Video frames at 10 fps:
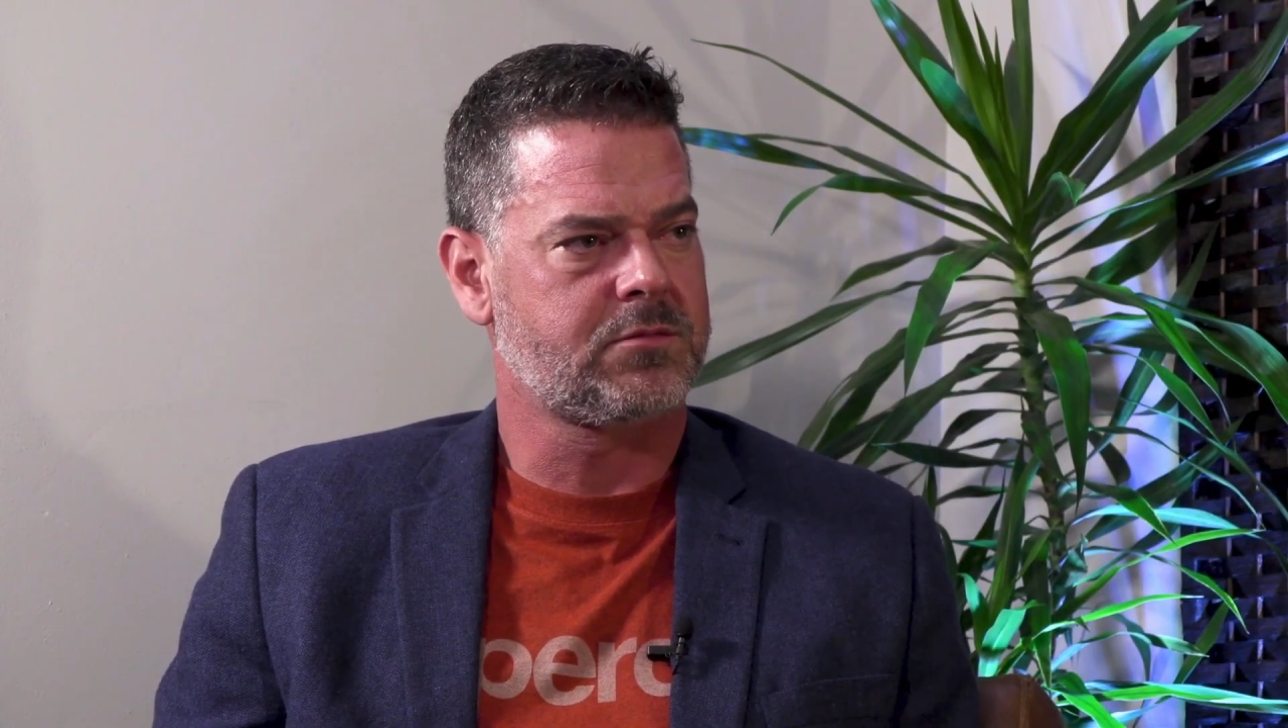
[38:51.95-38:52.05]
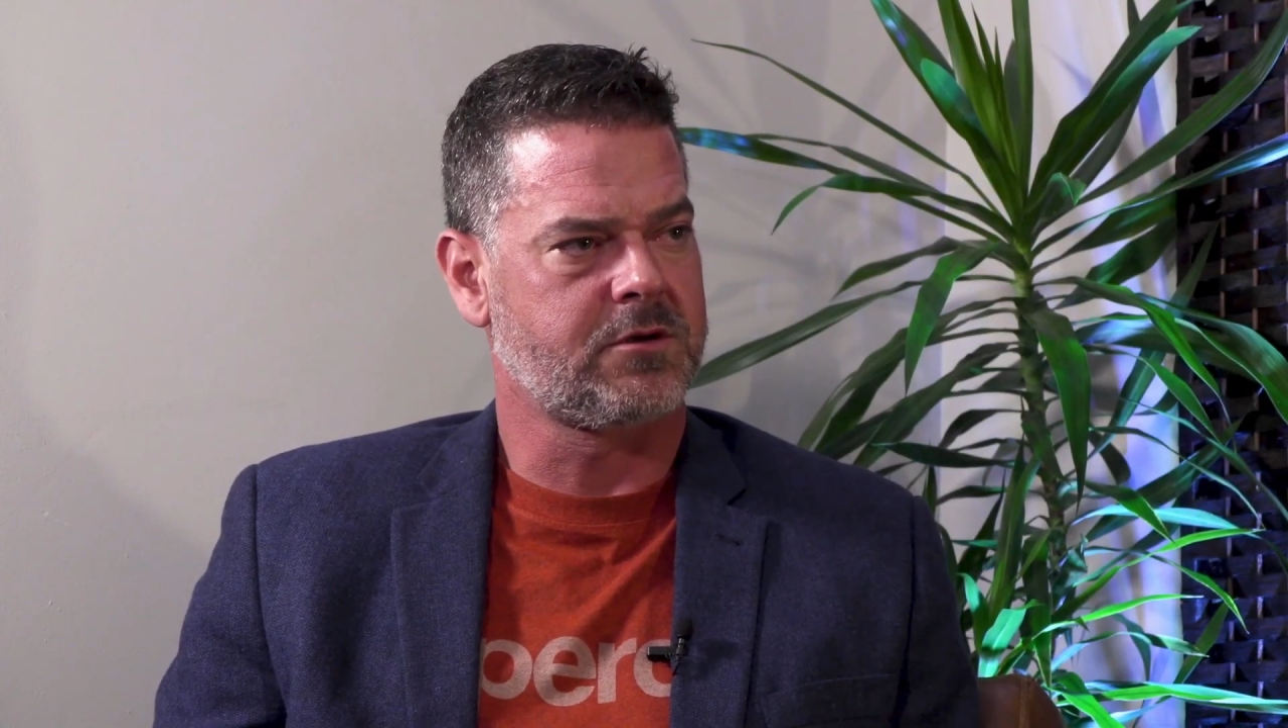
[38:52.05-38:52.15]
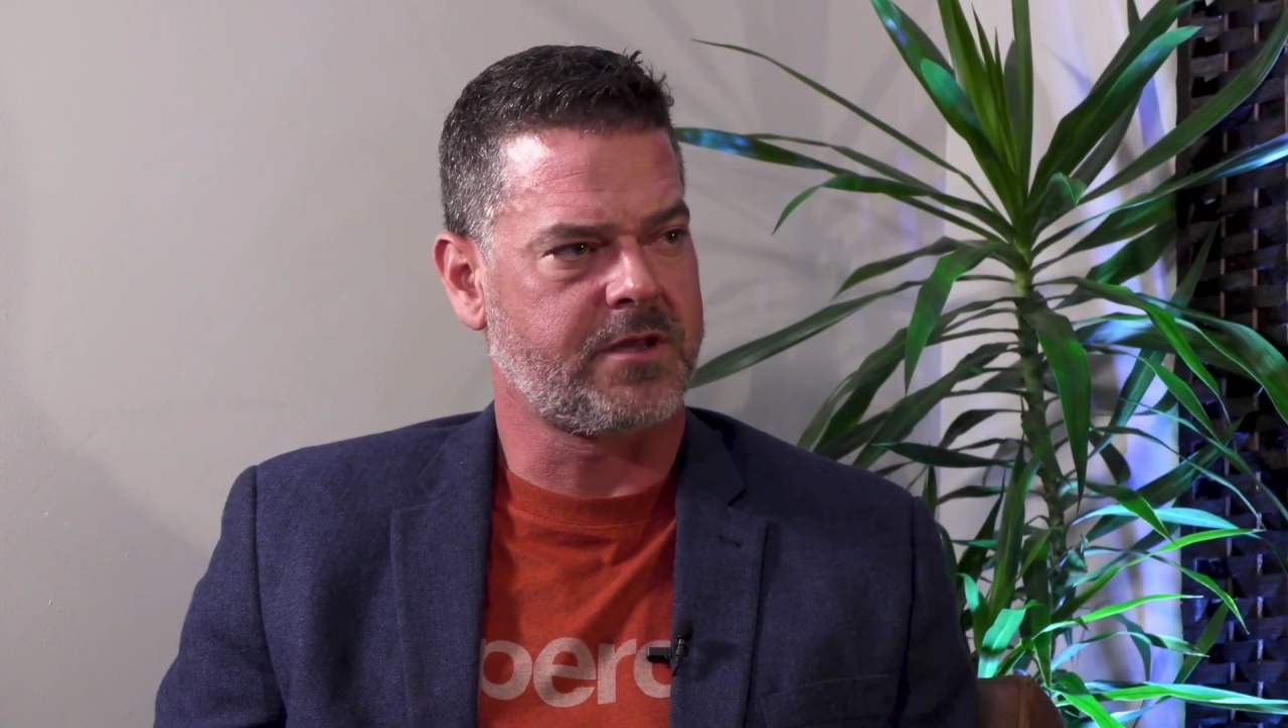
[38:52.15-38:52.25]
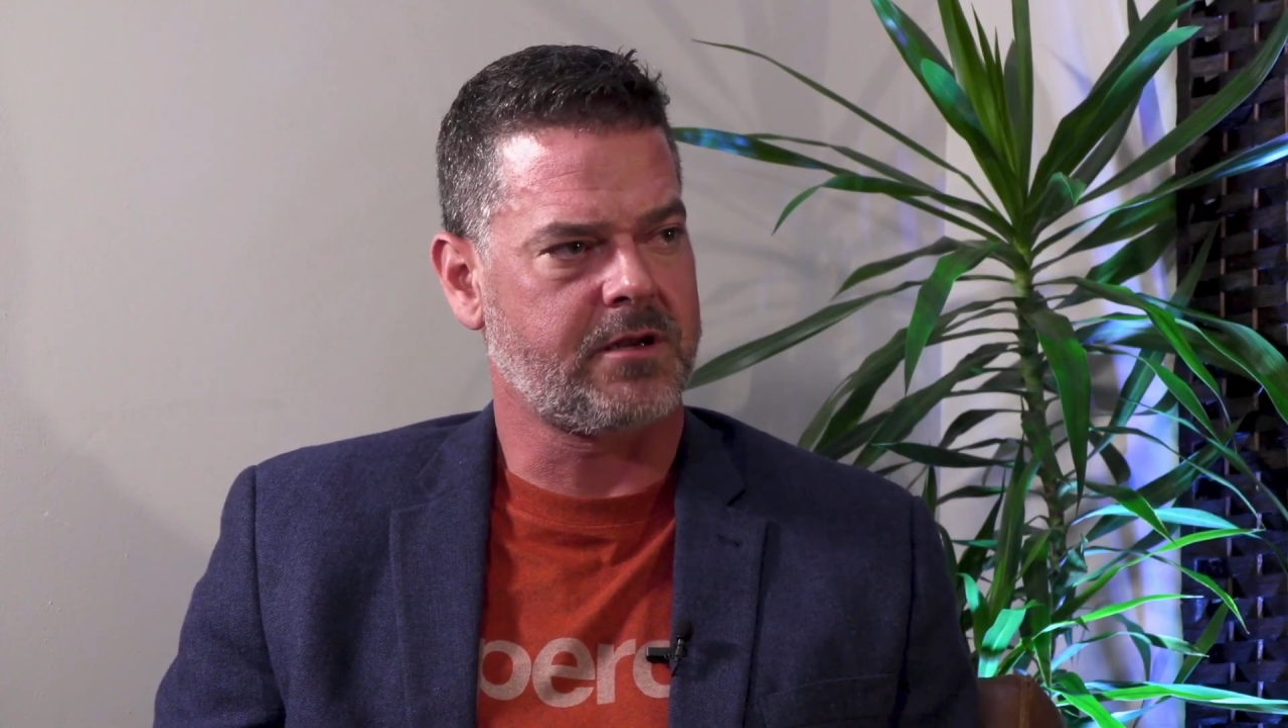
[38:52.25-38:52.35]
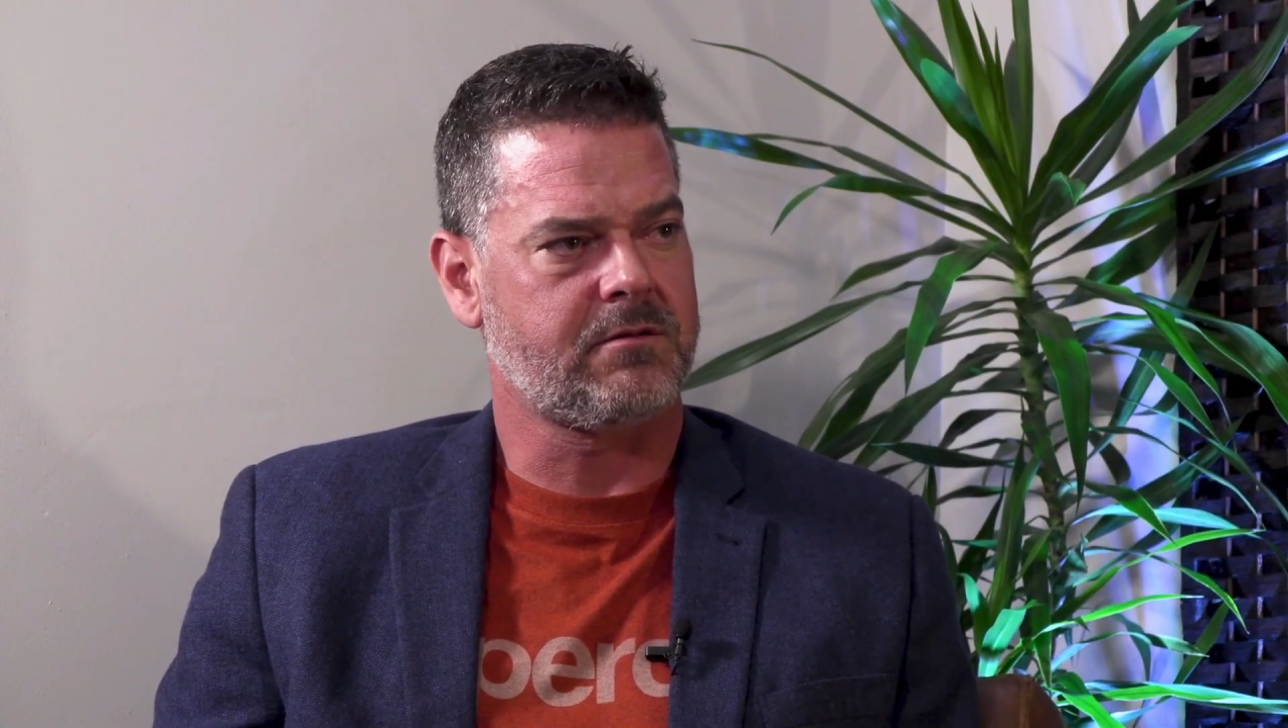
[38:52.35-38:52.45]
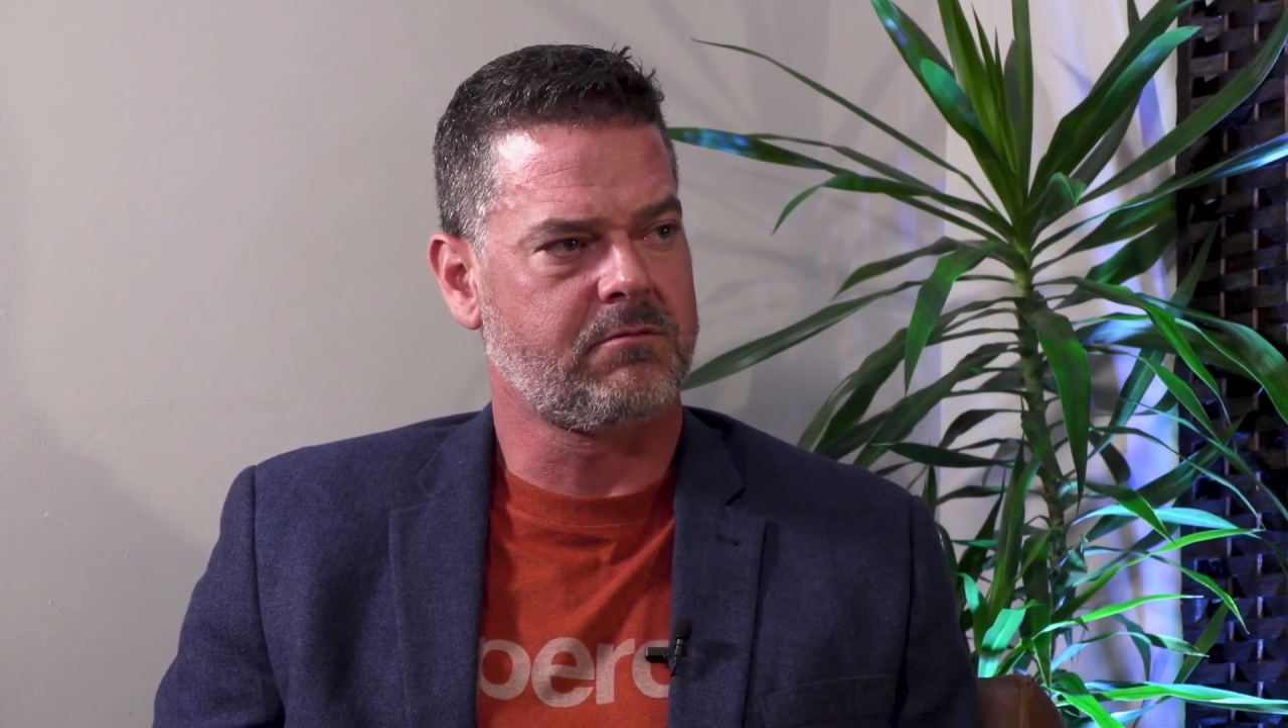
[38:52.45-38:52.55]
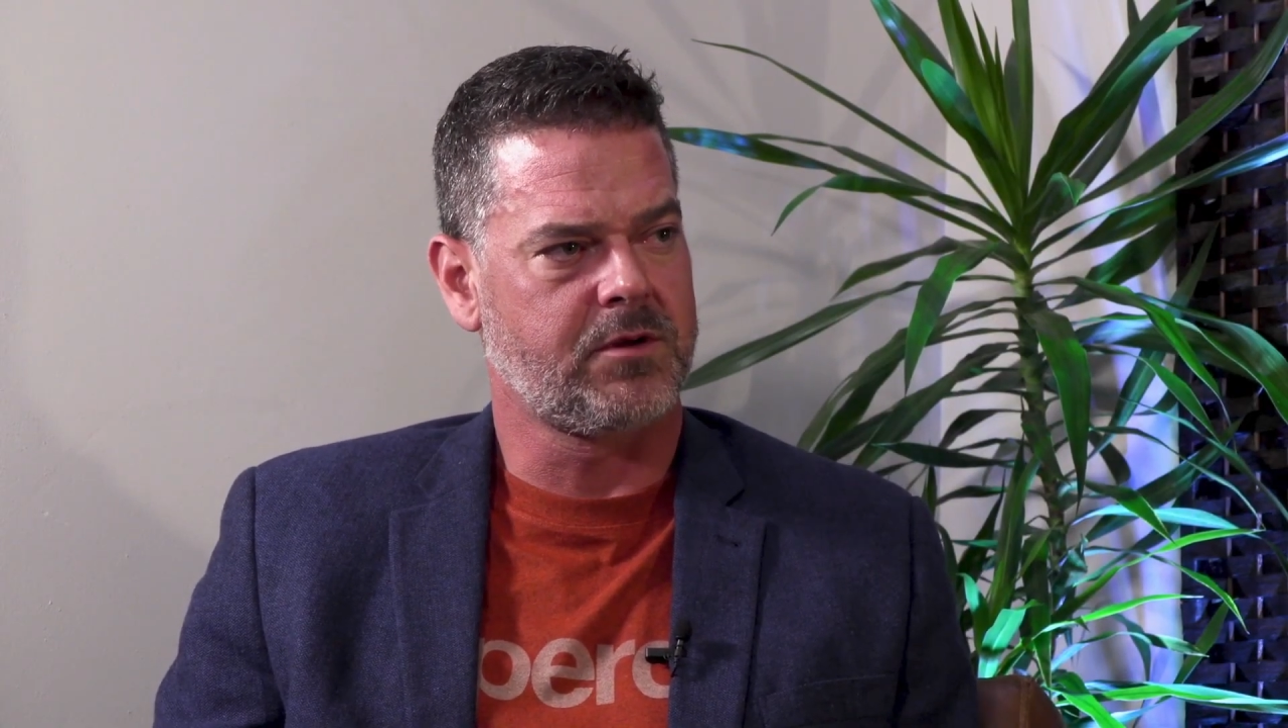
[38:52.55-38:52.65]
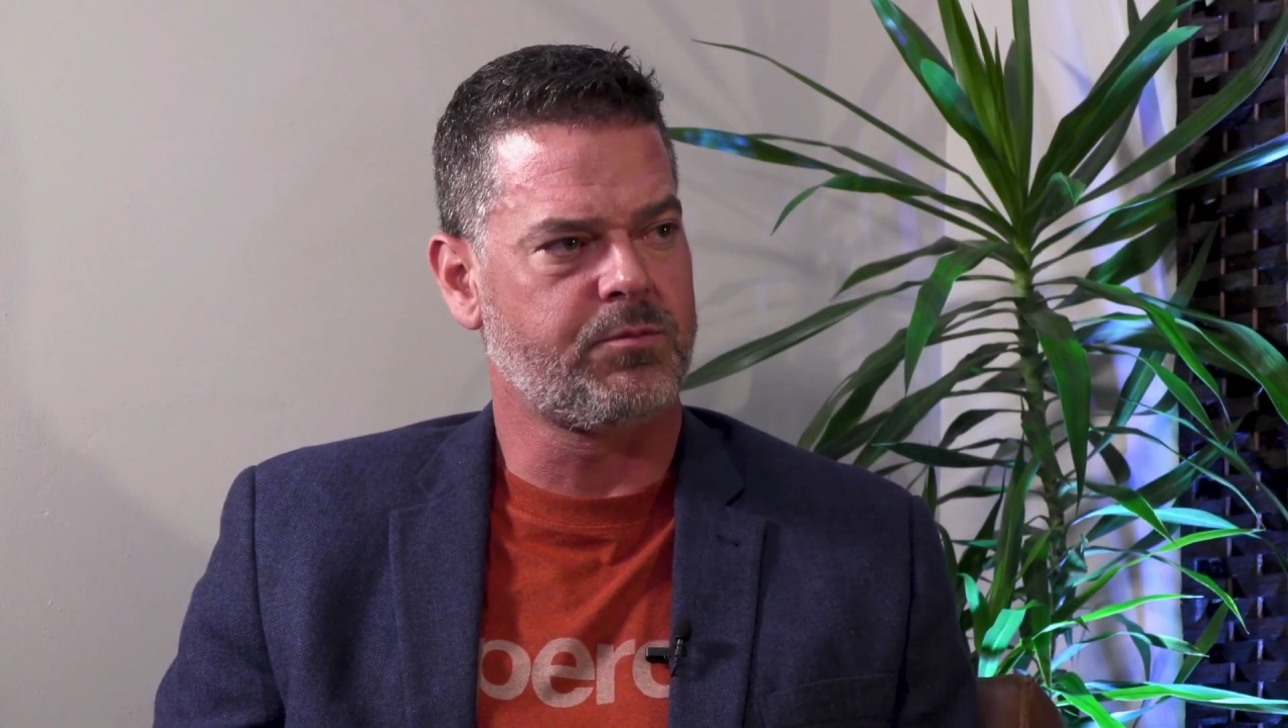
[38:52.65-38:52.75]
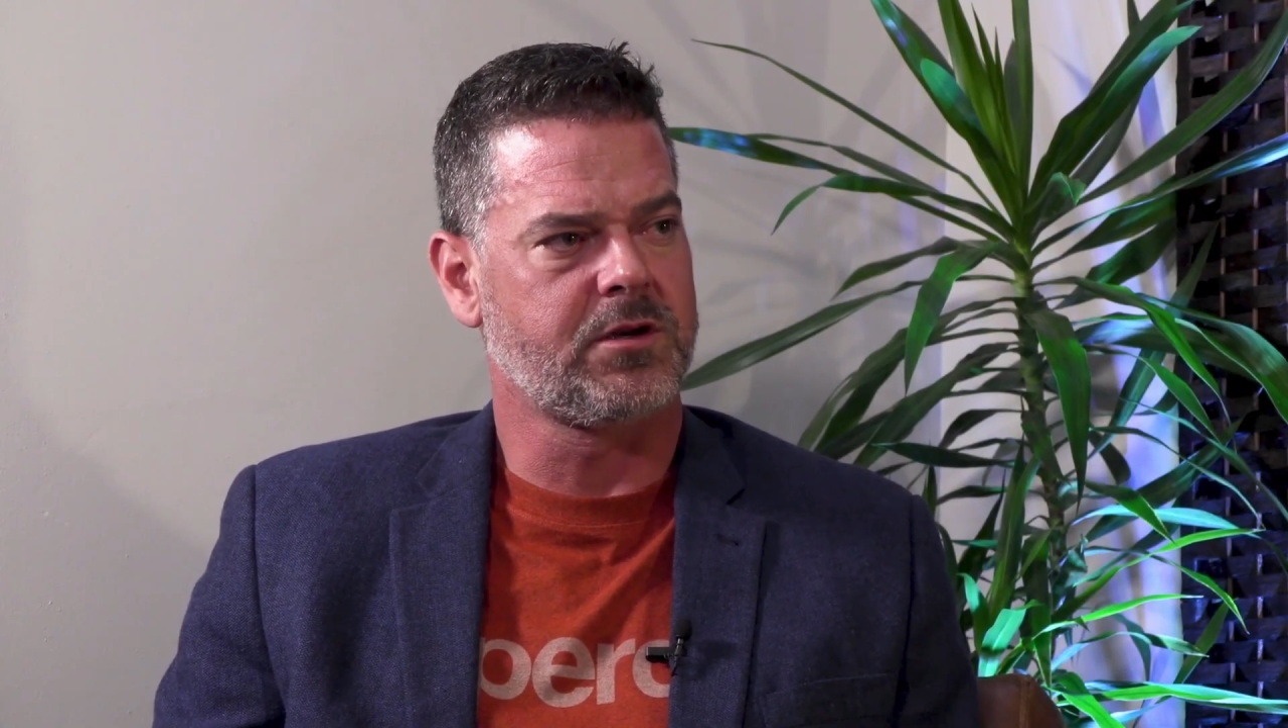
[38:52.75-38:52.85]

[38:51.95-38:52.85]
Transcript: So that we